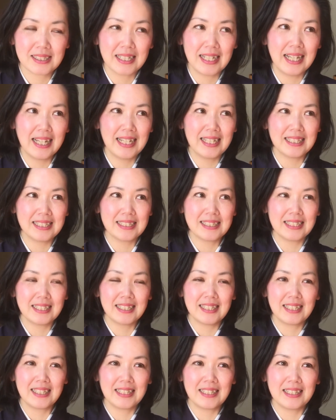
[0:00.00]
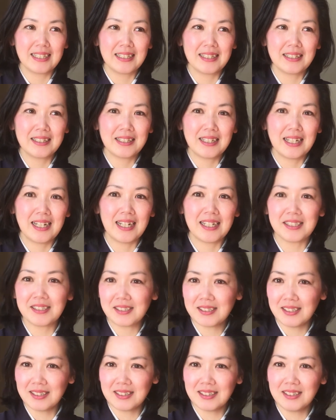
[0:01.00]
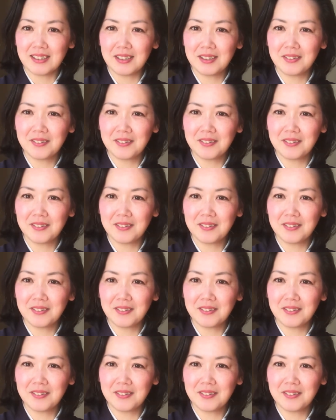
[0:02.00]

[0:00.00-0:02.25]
And I started new